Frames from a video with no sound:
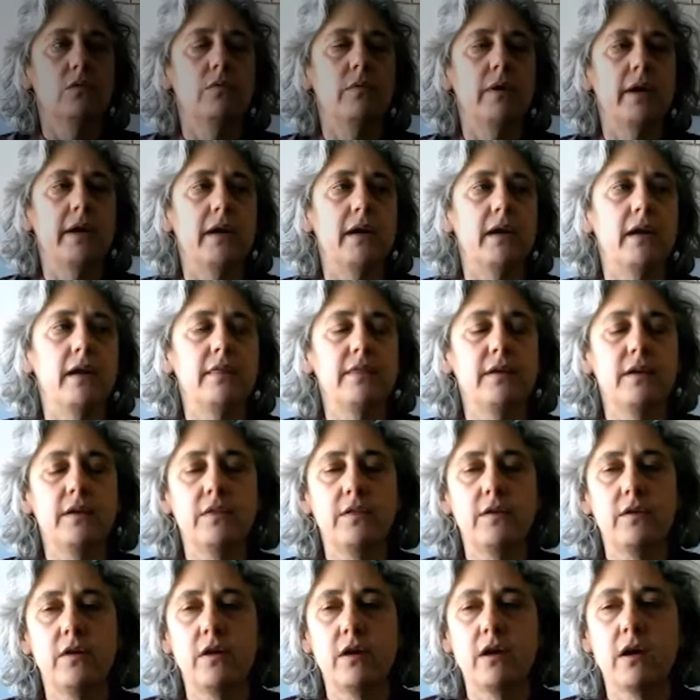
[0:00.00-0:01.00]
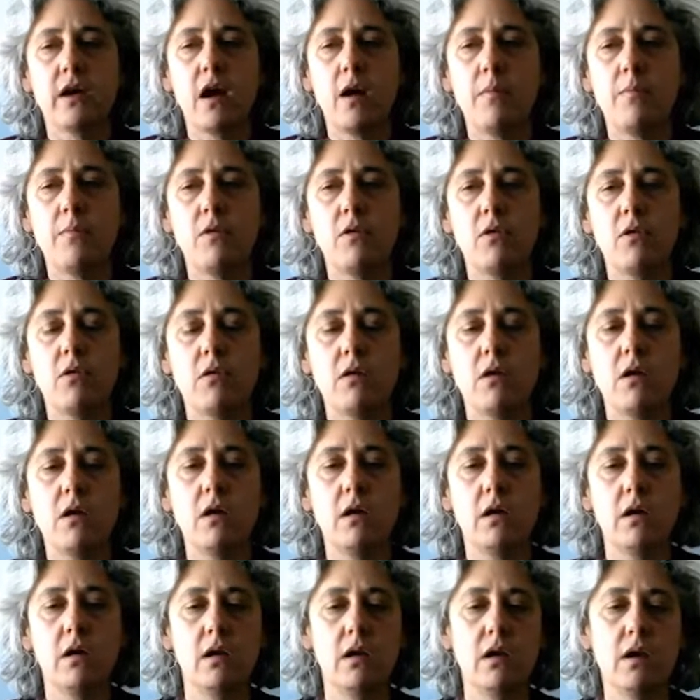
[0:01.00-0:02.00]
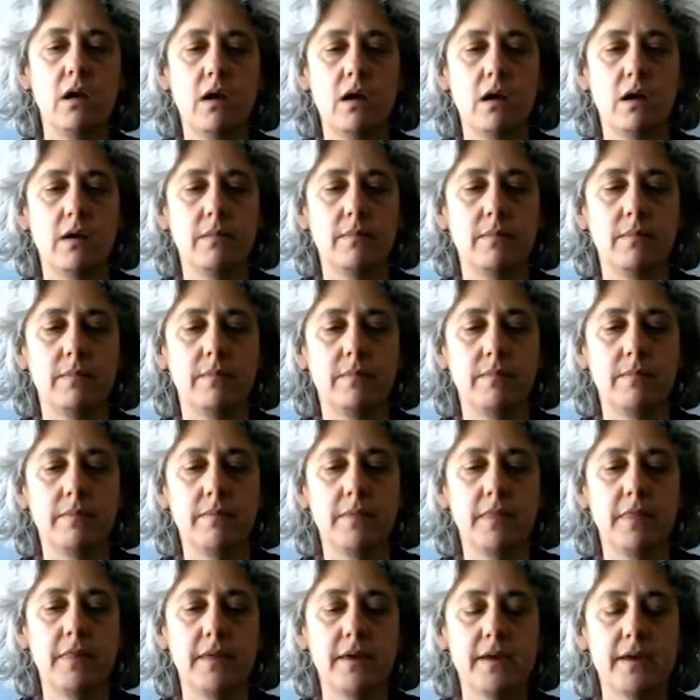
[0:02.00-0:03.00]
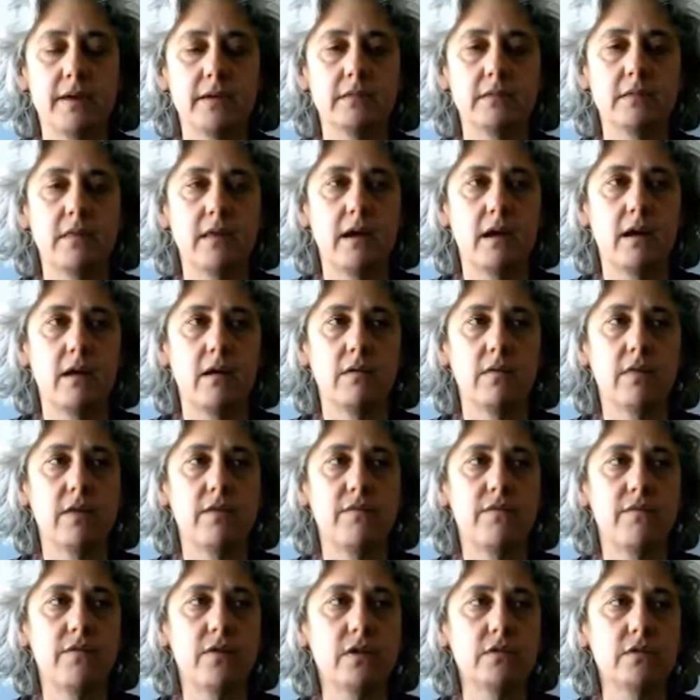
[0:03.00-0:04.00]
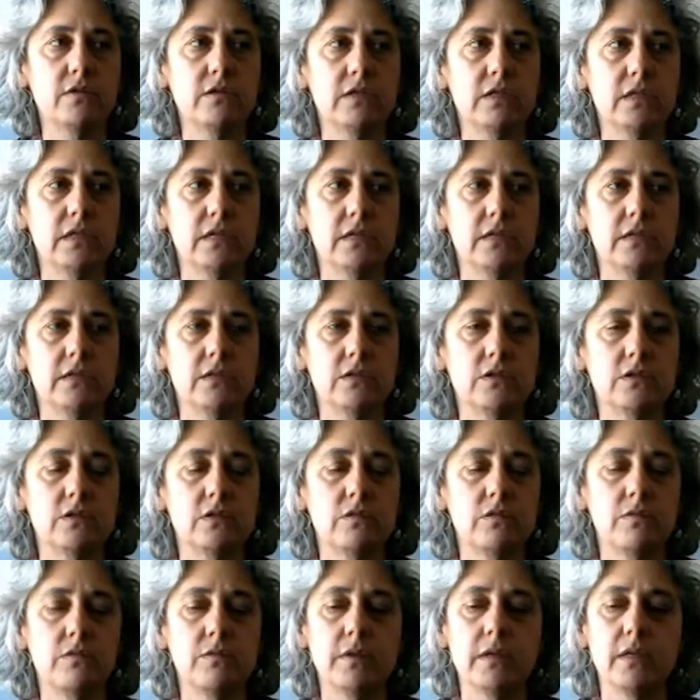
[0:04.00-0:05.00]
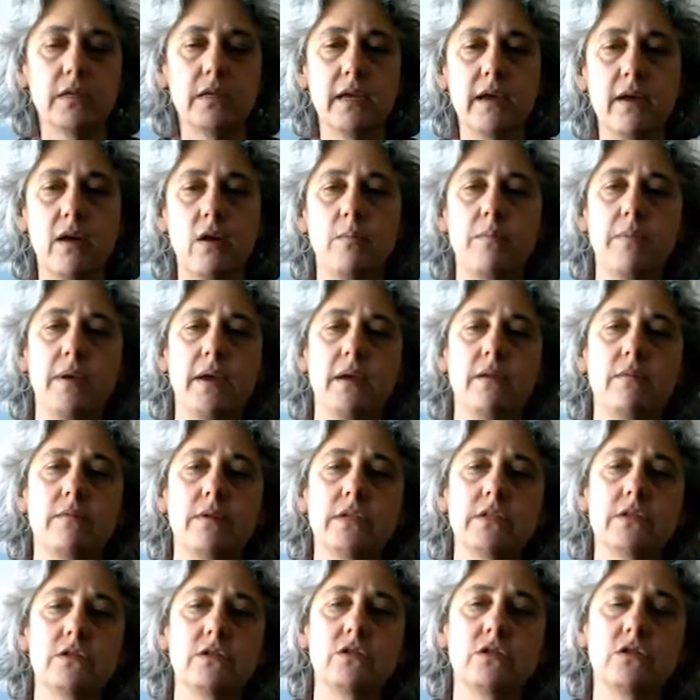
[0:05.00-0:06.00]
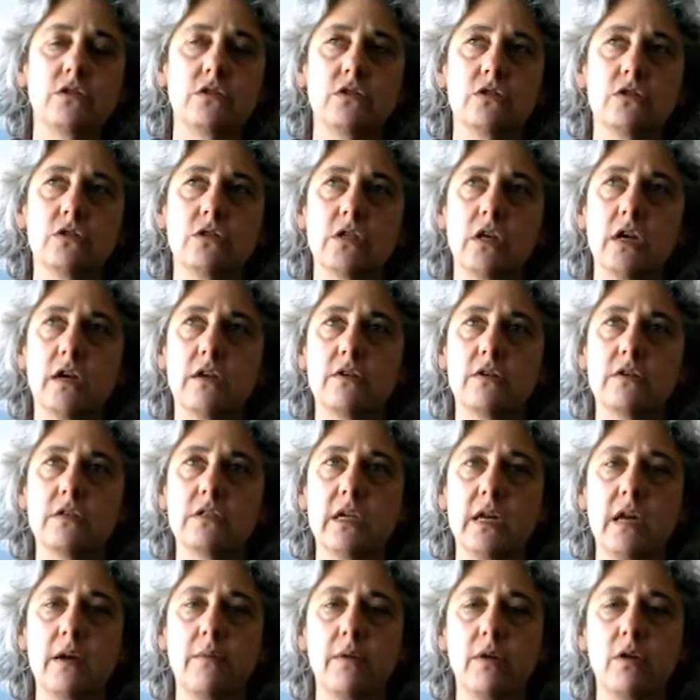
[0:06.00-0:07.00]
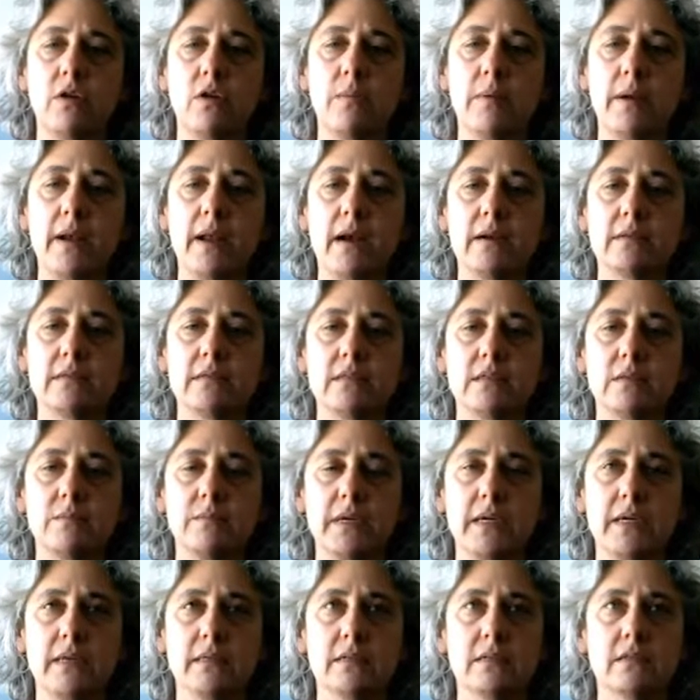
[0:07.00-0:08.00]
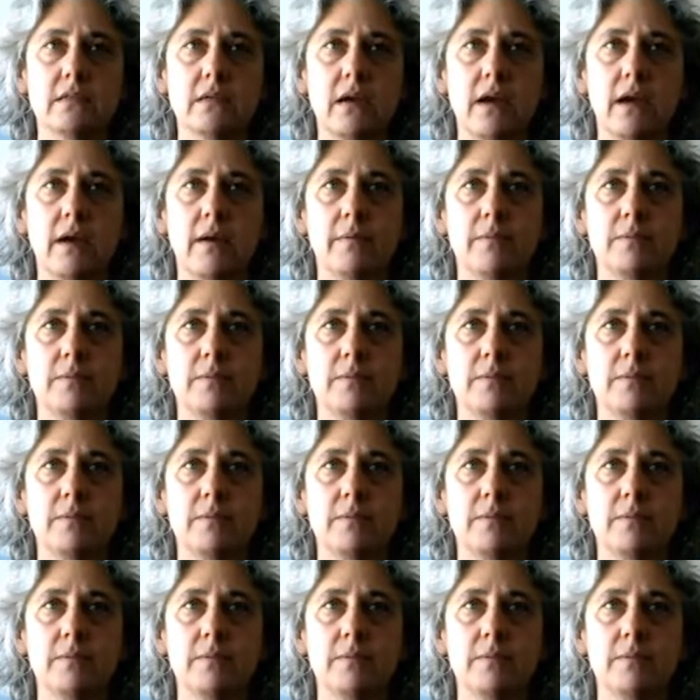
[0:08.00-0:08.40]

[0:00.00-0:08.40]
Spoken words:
Right. I think there are a couple things there. The first is really helping researchers to understand what open access means.